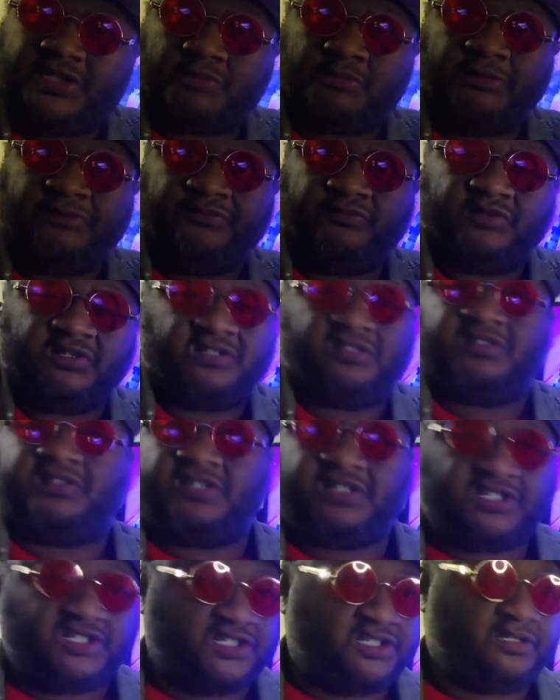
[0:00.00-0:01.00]
swivel
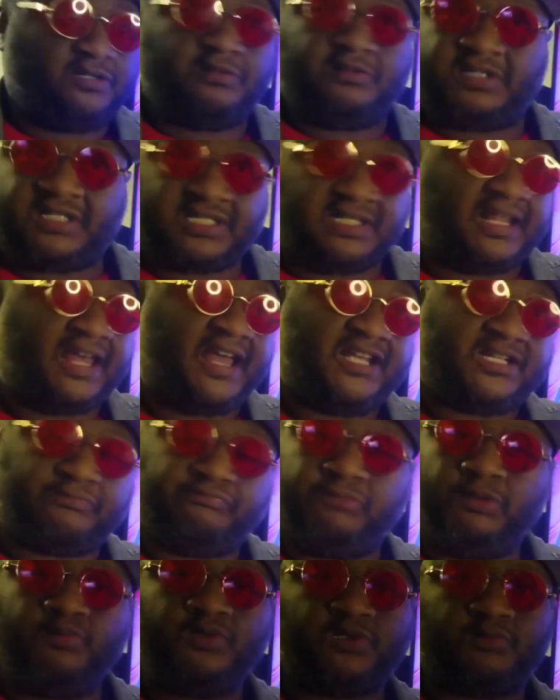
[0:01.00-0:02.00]
slash
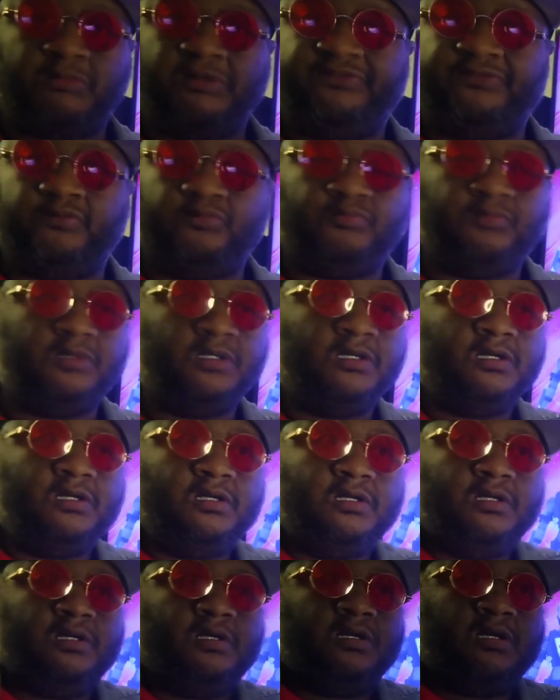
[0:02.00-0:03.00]
boot swivel.
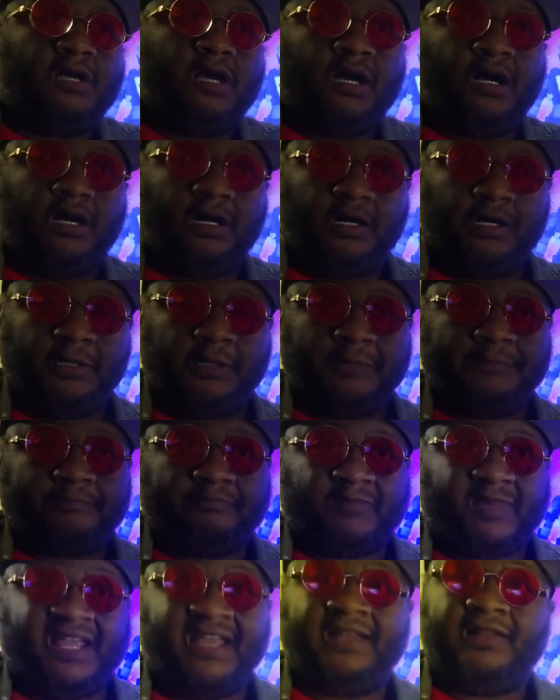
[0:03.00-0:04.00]

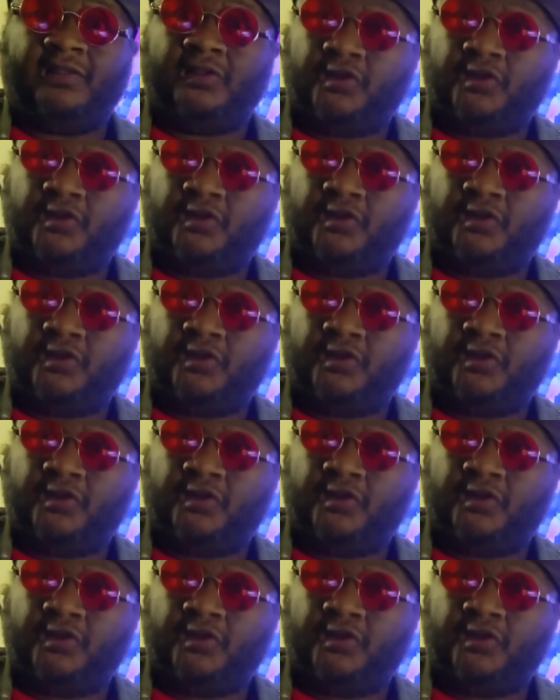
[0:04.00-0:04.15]
It